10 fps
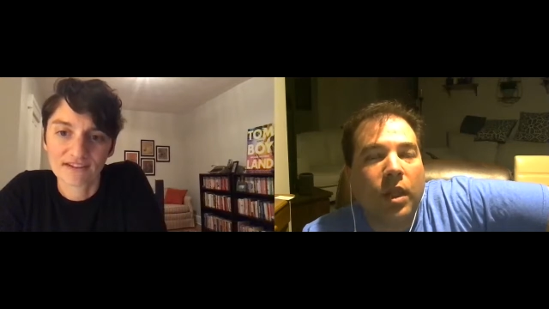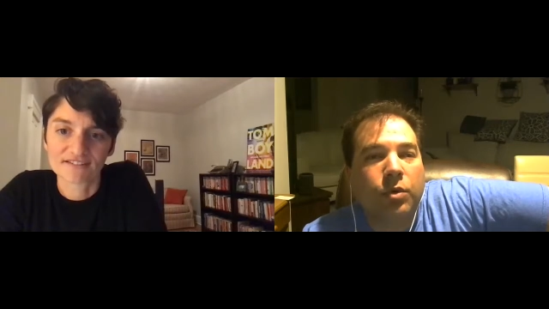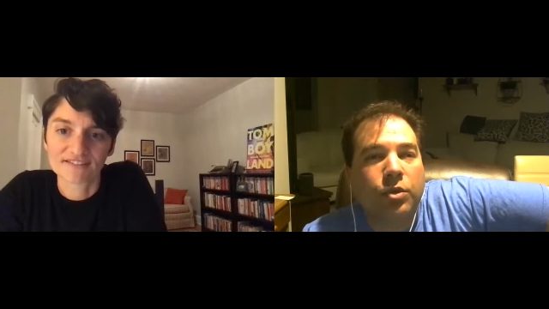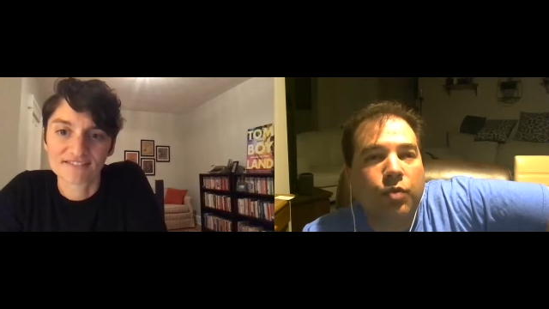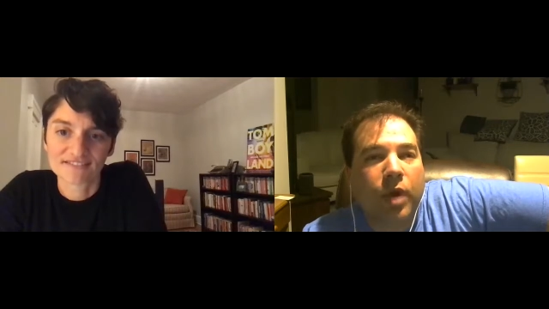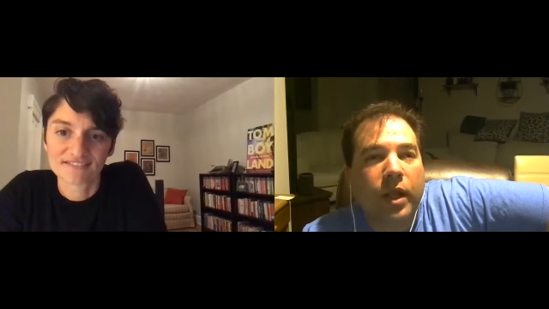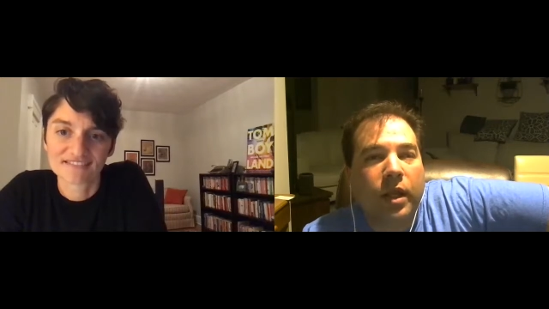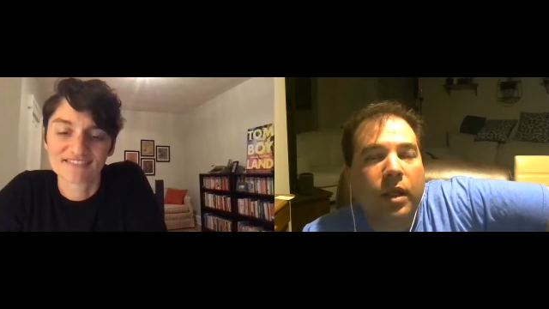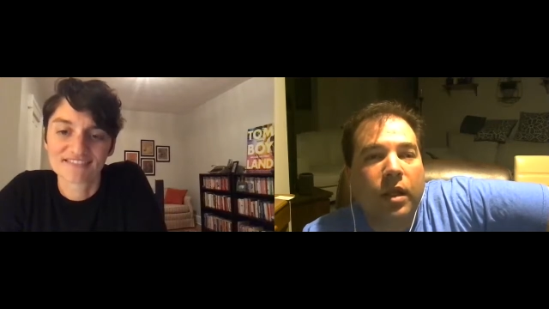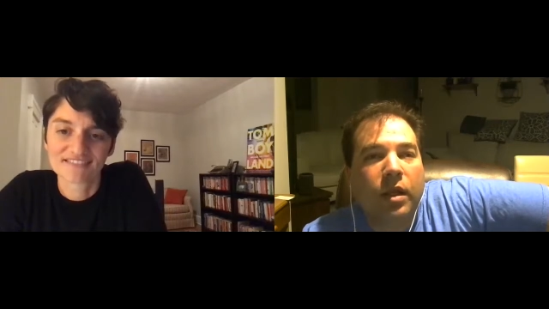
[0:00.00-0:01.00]
Speaker 1: I was
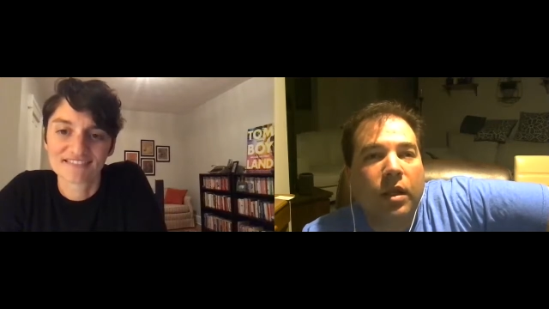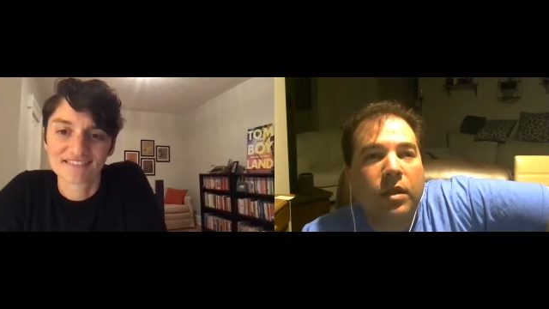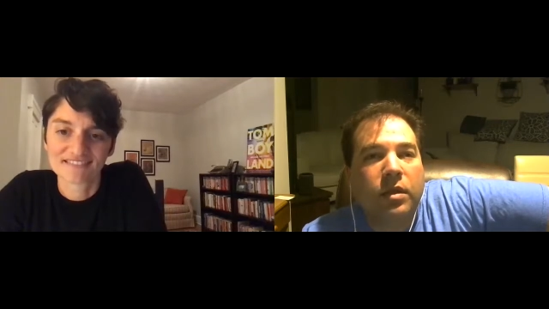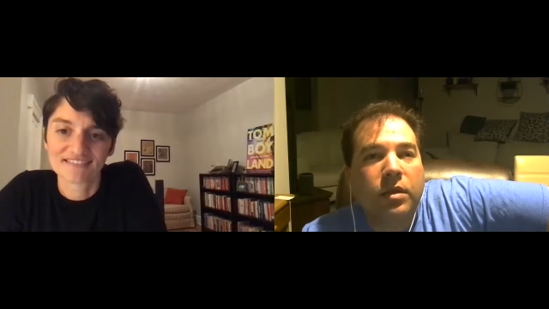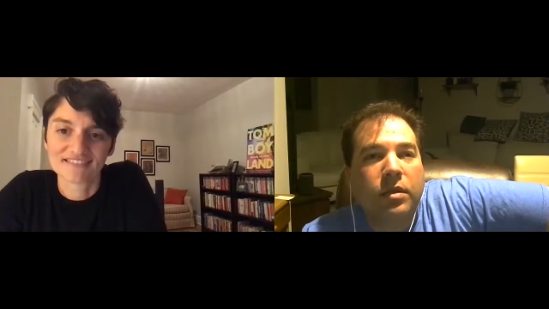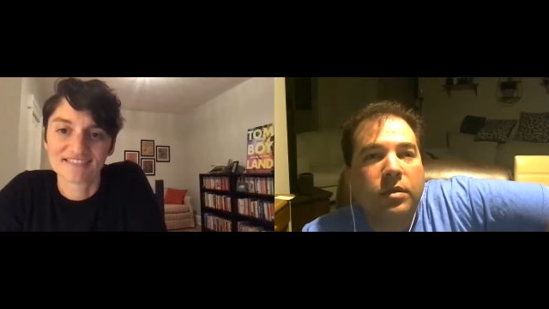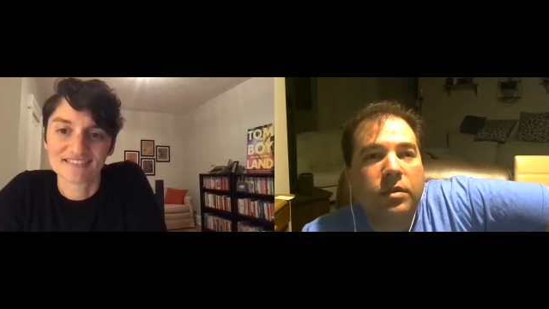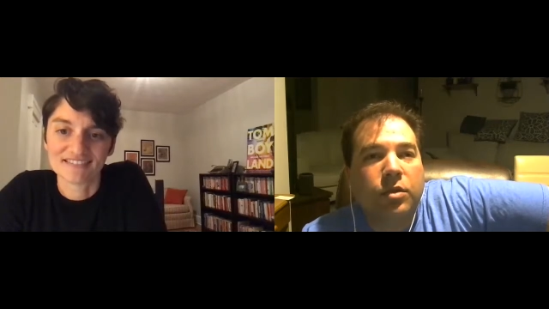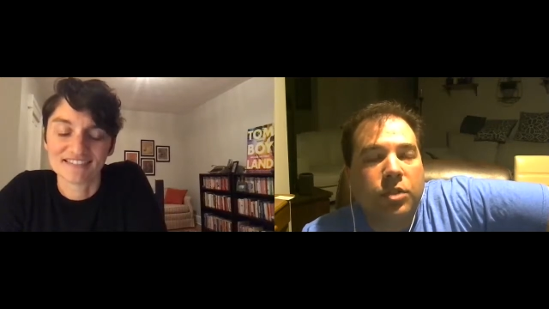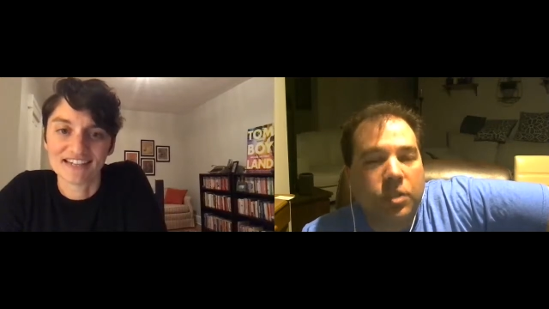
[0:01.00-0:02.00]
writing.
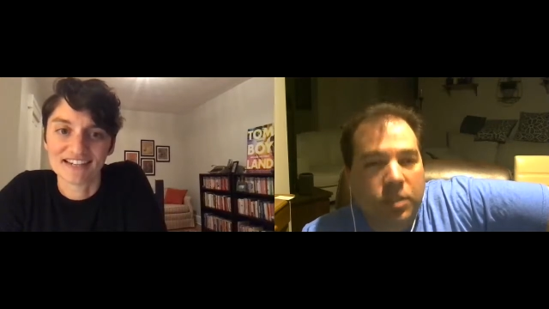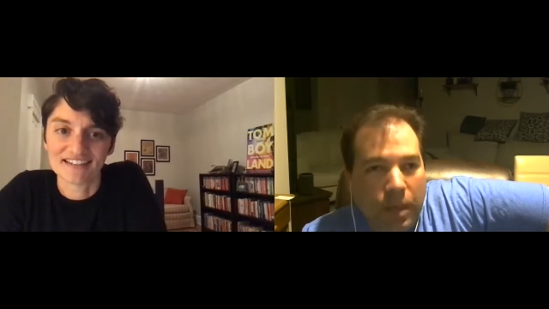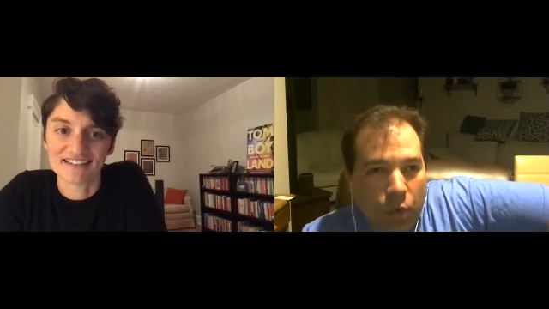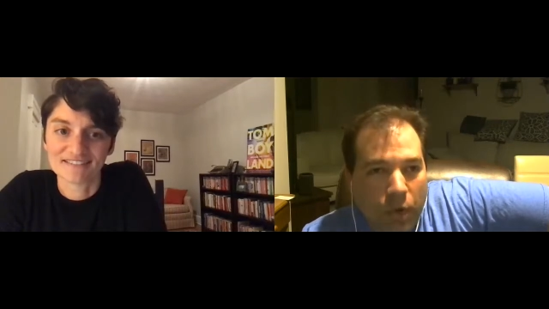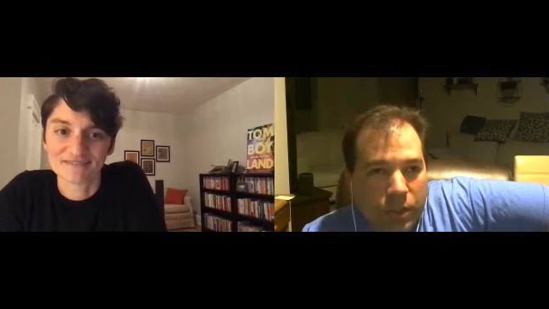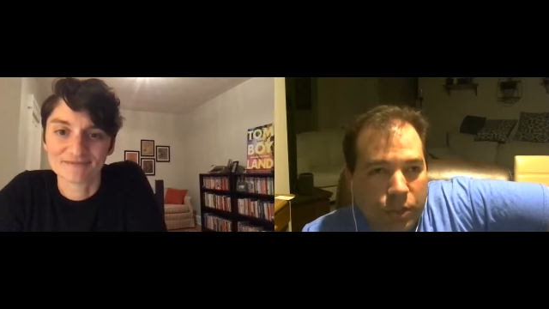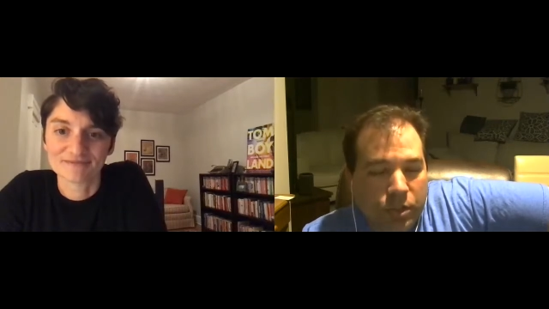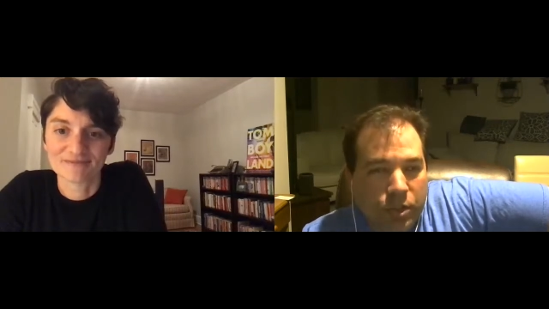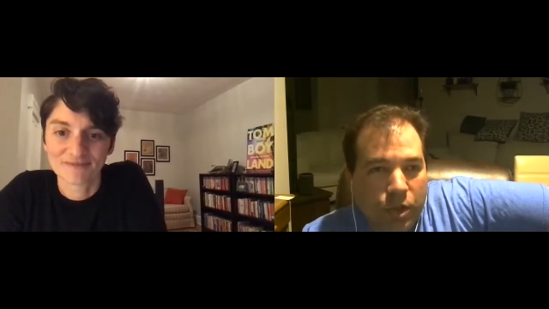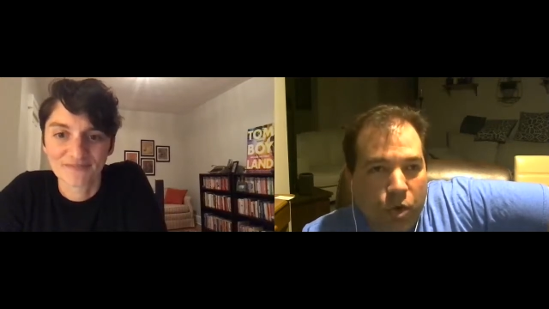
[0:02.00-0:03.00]
So same question
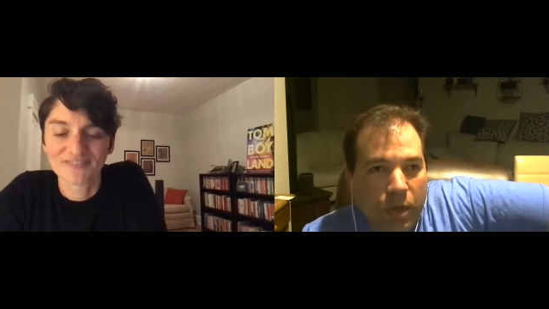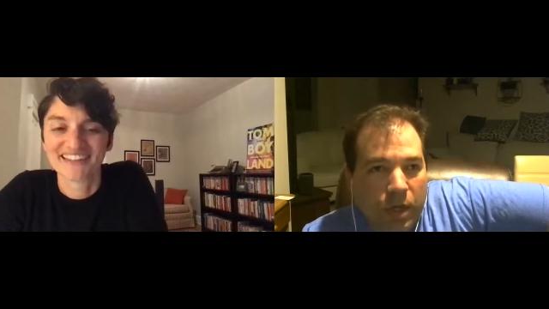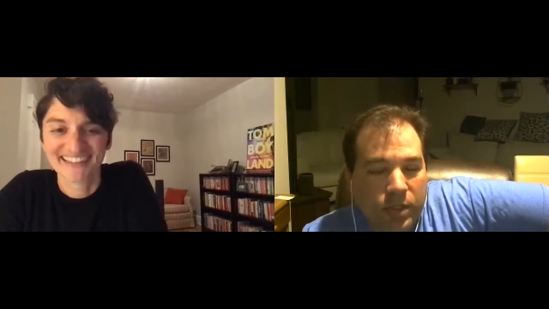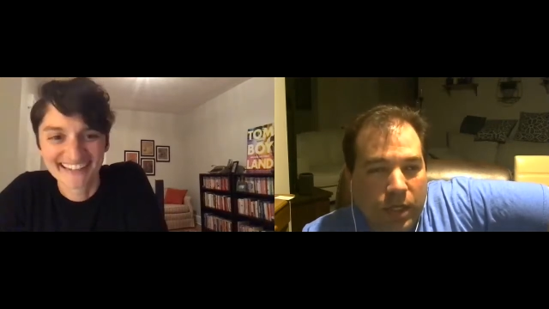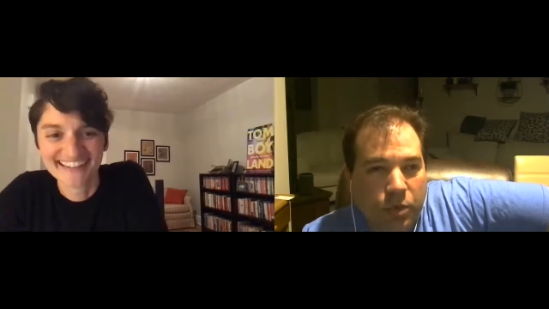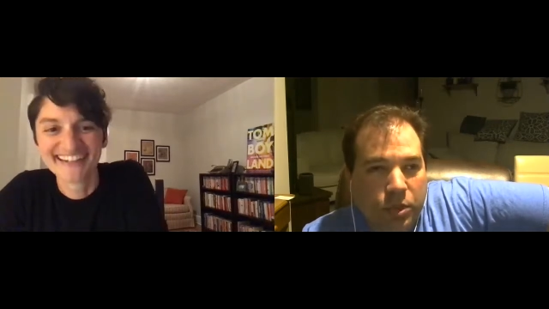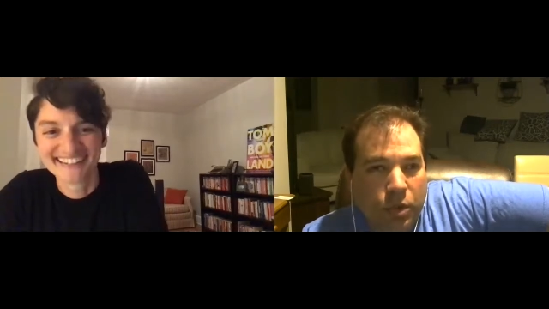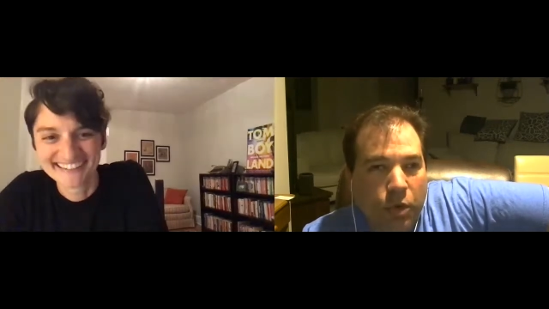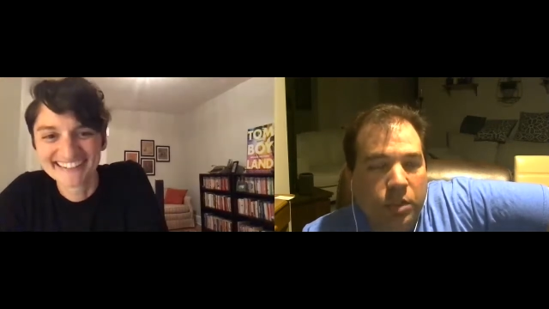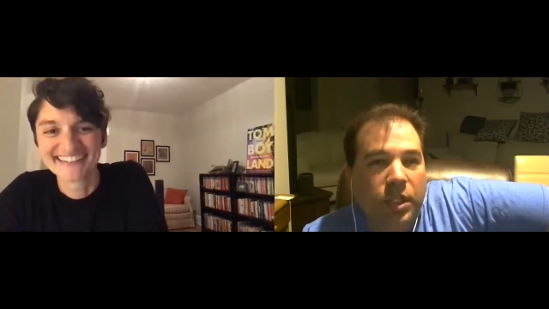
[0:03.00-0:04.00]
to you because I was
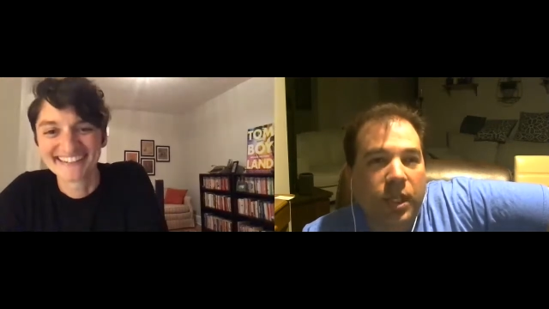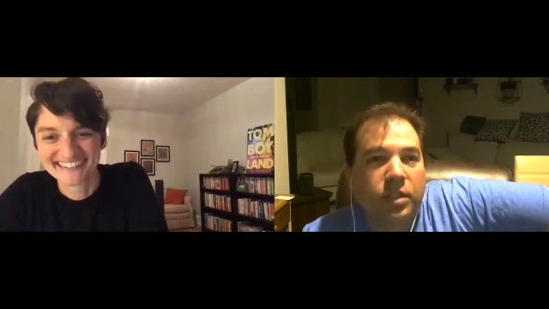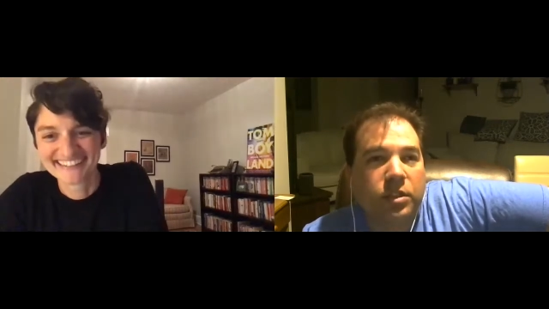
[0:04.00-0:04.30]
noticing in